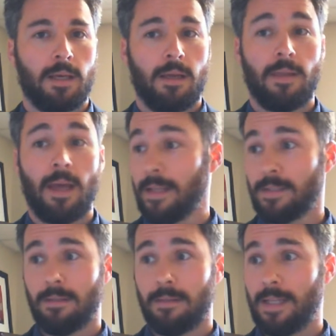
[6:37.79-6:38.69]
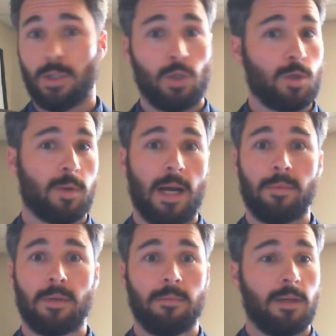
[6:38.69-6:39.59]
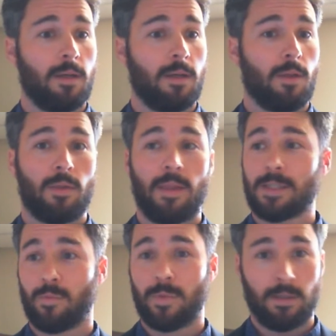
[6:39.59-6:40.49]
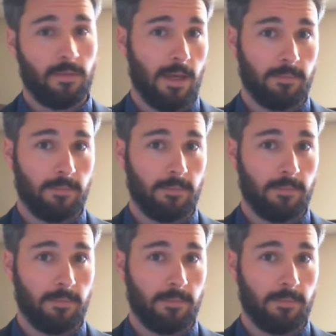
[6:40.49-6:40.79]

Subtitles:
Now, that's a huge problem. That's a real thing.